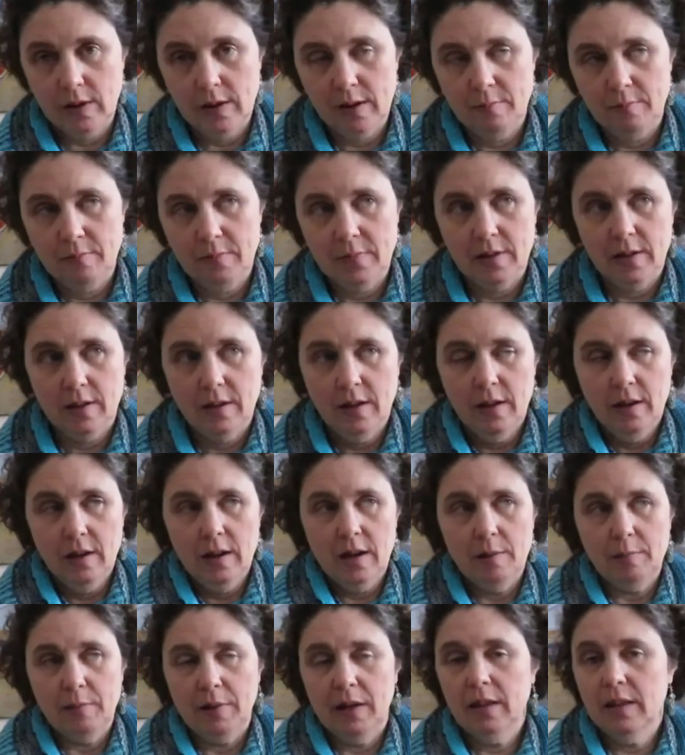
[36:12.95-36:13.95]
I'm
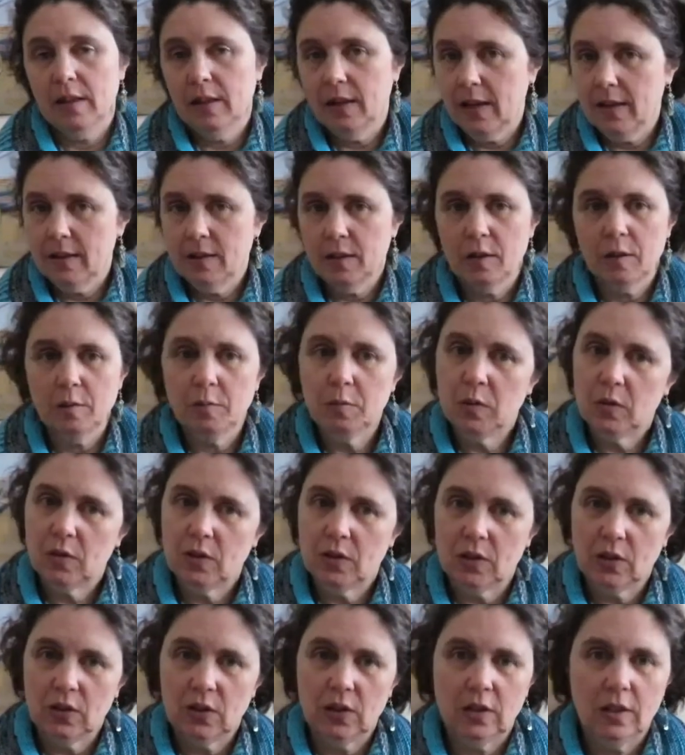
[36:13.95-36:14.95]
a classical
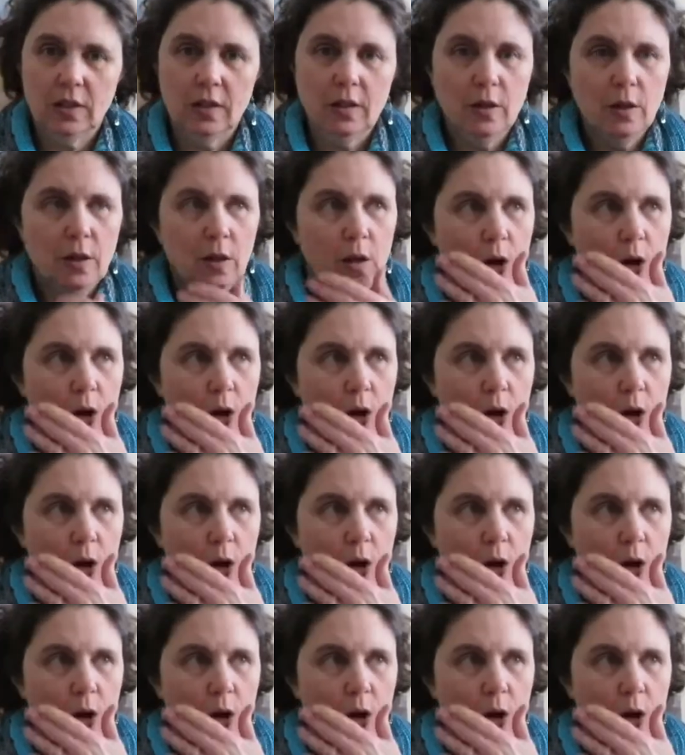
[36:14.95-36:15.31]
musician.